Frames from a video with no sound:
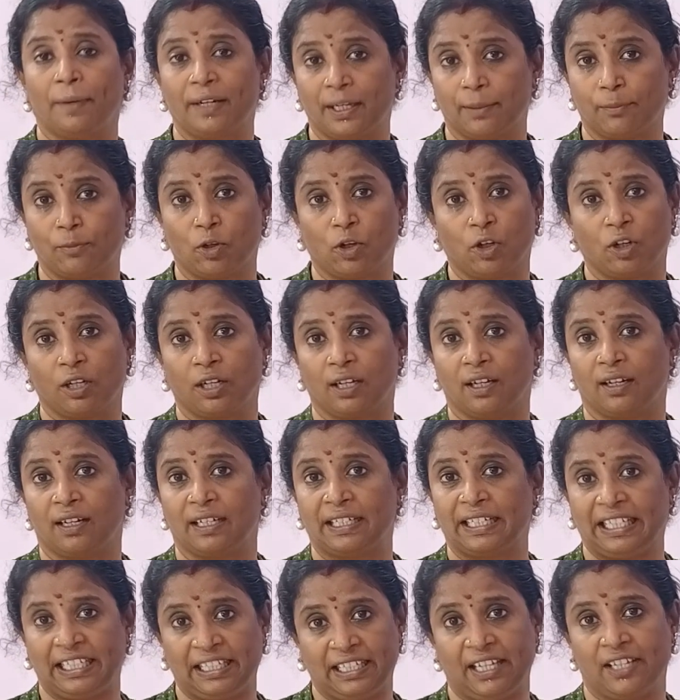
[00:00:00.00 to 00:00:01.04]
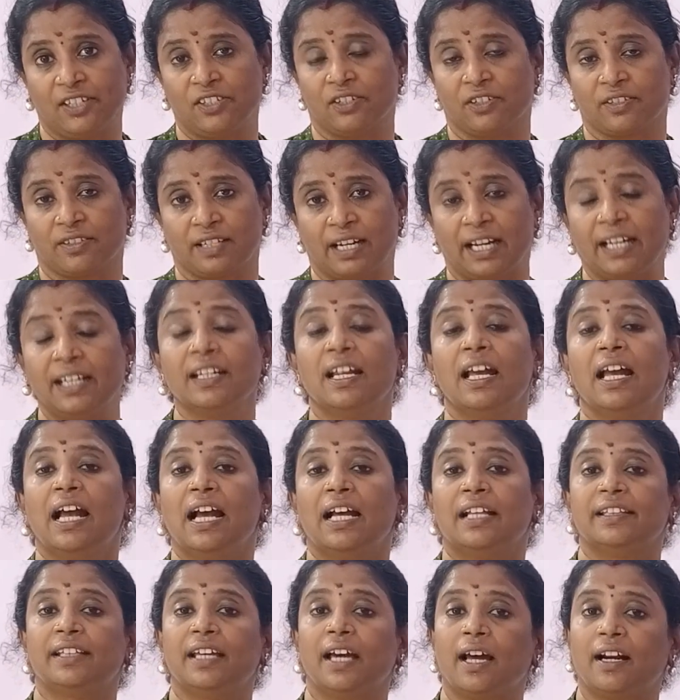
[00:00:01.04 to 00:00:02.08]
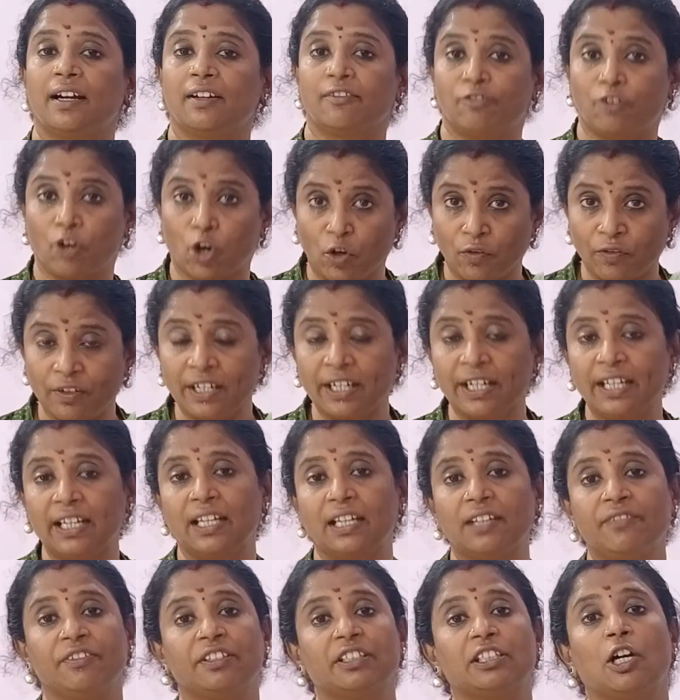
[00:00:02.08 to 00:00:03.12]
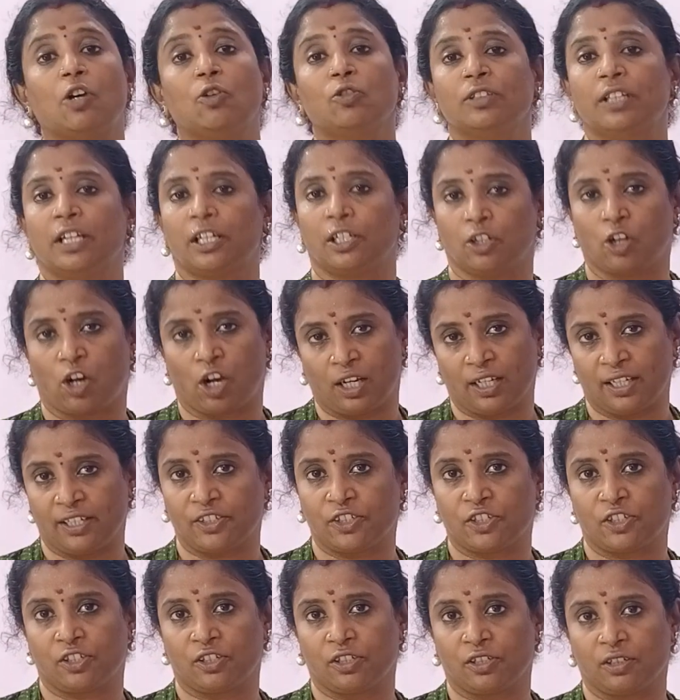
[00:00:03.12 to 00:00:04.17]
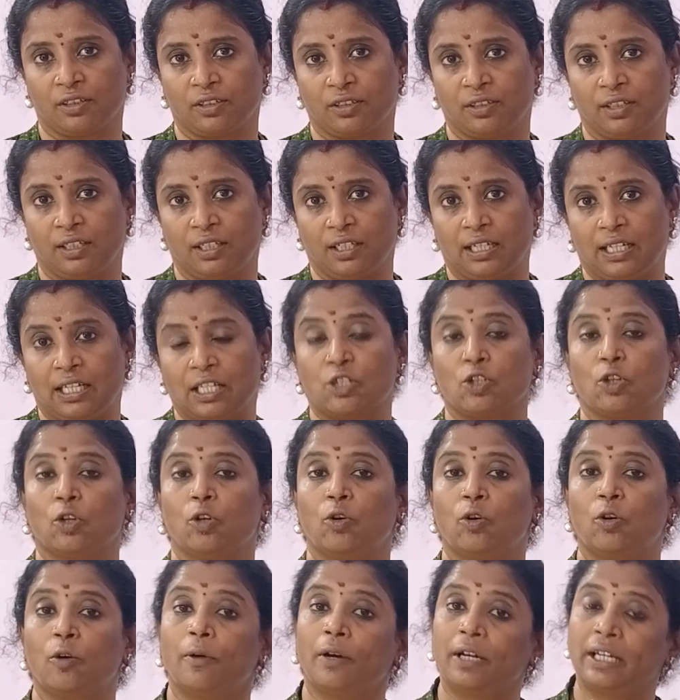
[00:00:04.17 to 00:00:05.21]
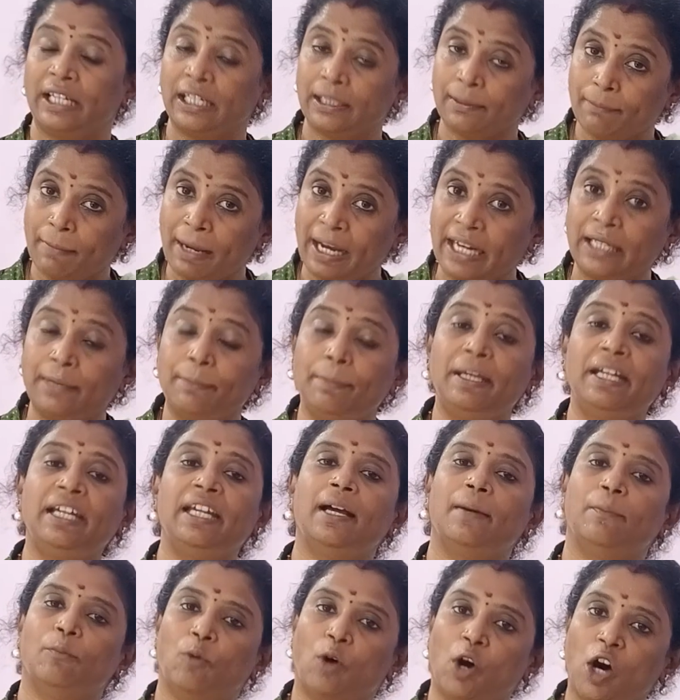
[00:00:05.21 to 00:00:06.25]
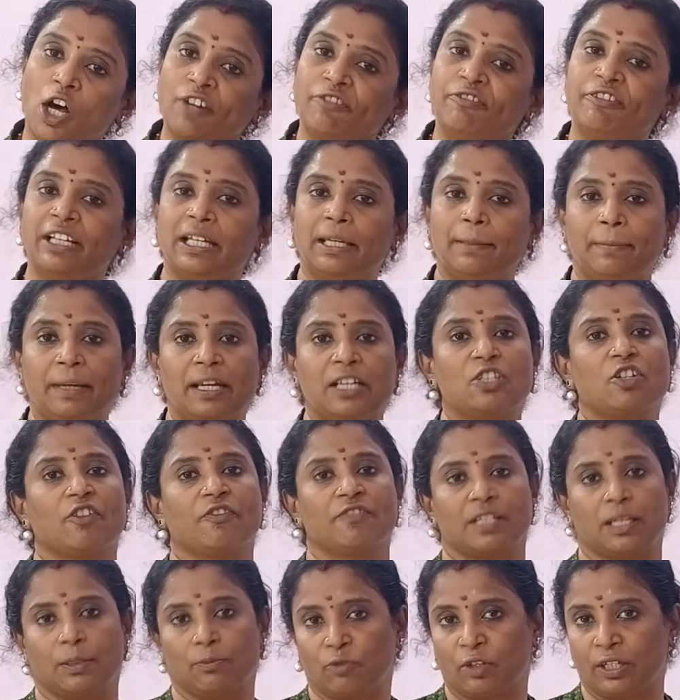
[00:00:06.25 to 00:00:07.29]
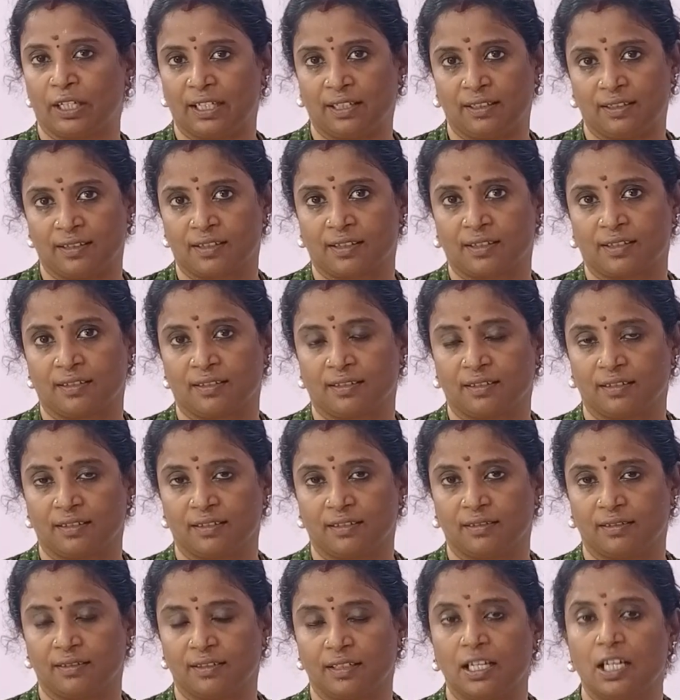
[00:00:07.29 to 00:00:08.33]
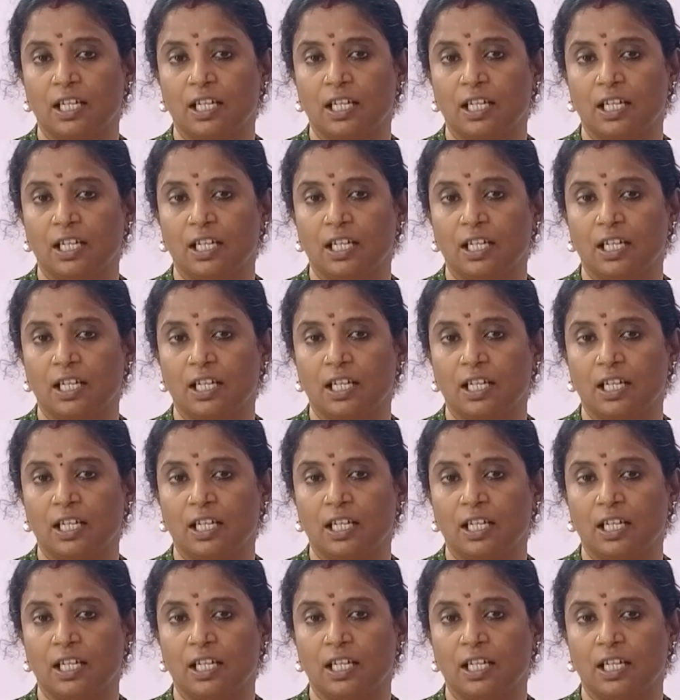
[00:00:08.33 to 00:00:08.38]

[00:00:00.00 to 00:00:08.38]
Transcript: common among teenagers, right? They are forwarding it without their knowledge. So it might be a morphed image of someone else.